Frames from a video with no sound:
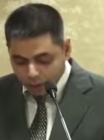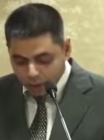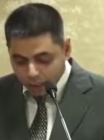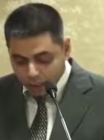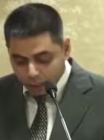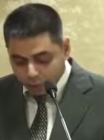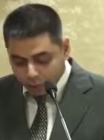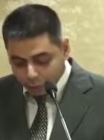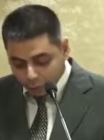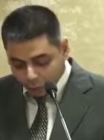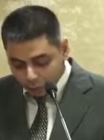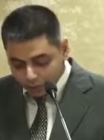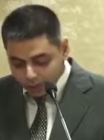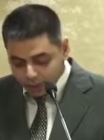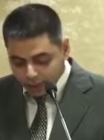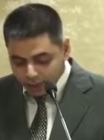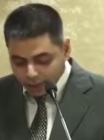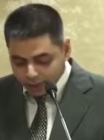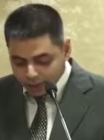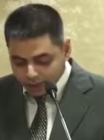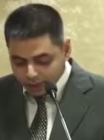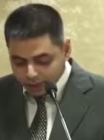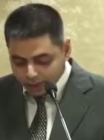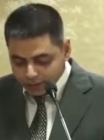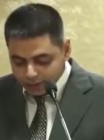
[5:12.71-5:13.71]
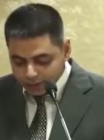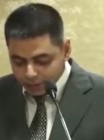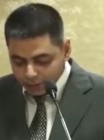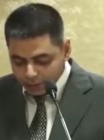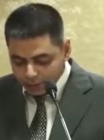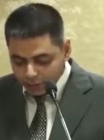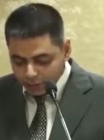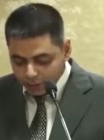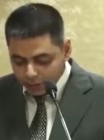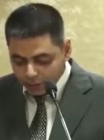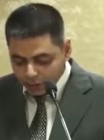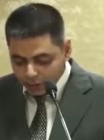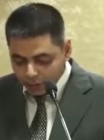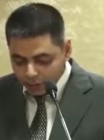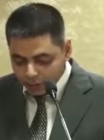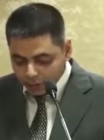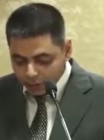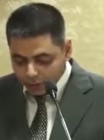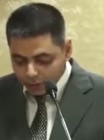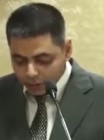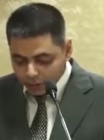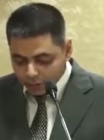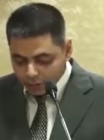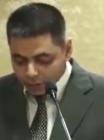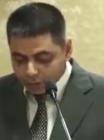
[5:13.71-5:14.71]
In both the cases, the minority
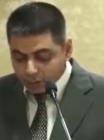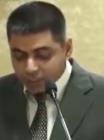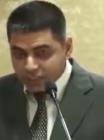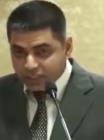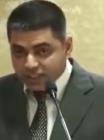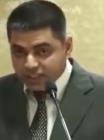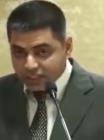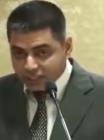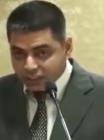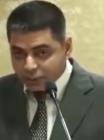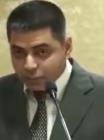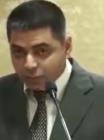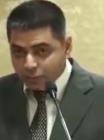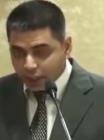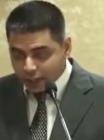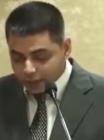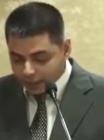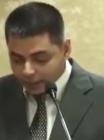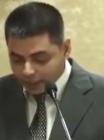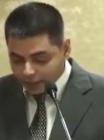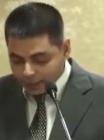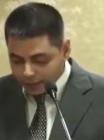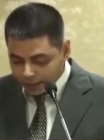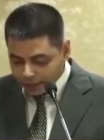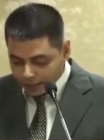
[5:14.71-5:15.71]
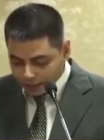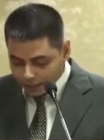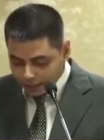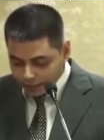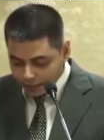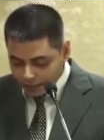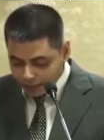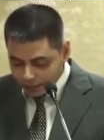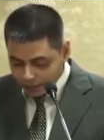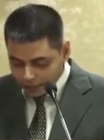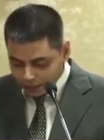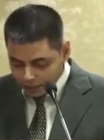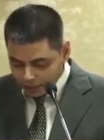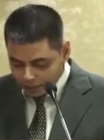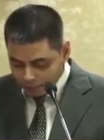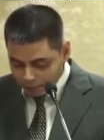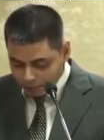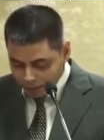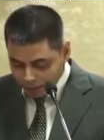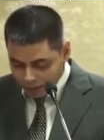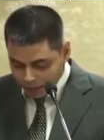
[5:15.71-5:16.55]
groups were systematically targeted.